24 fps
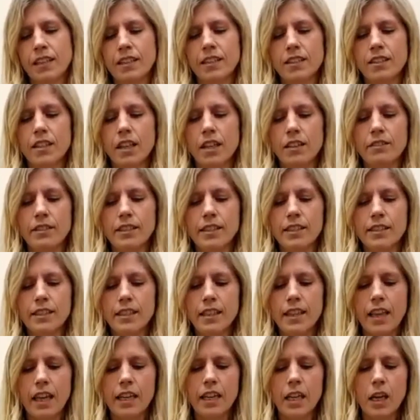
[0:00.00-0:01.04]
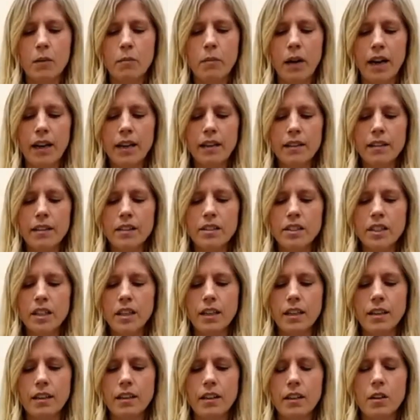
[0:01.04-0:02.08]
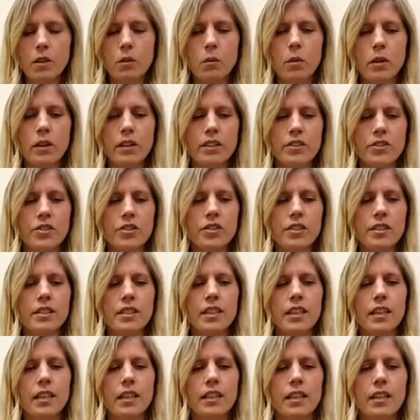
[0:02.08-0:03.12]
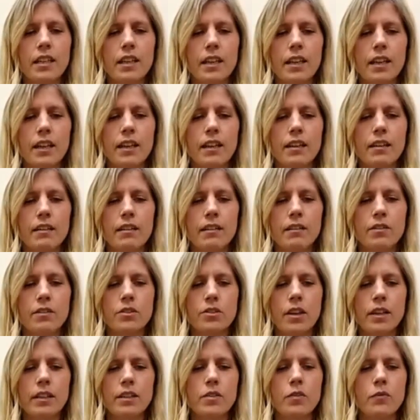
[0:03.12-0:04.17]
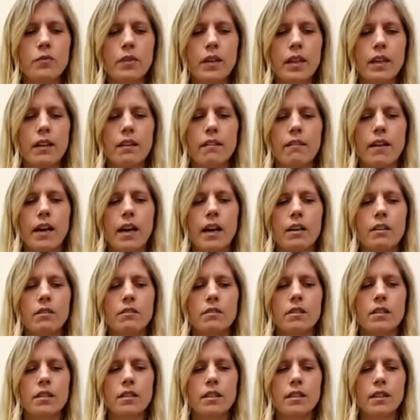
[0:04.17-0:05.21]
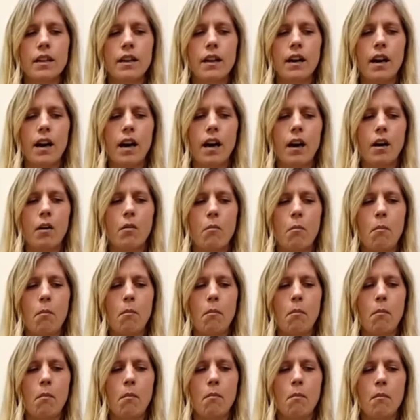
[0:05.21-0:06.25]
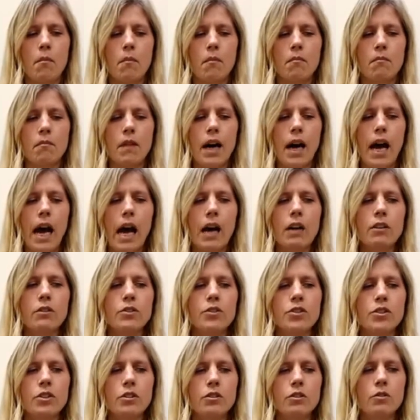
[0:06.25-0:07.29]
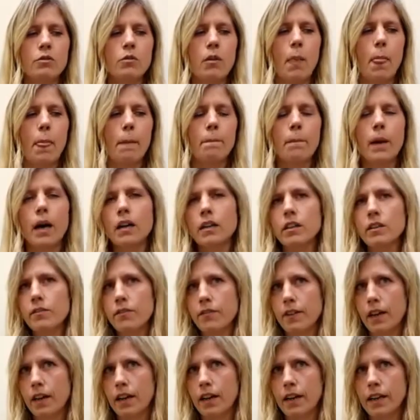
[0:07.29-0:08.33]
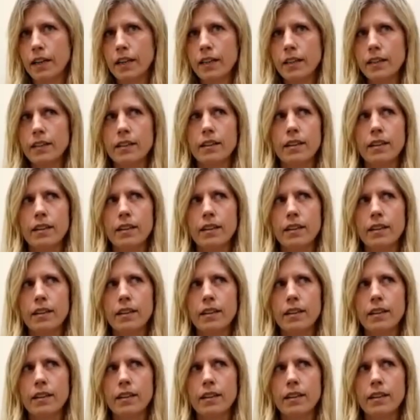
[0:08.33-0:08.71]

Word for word: So in synthetic biology, we're interested in trying to figure out um, how to modify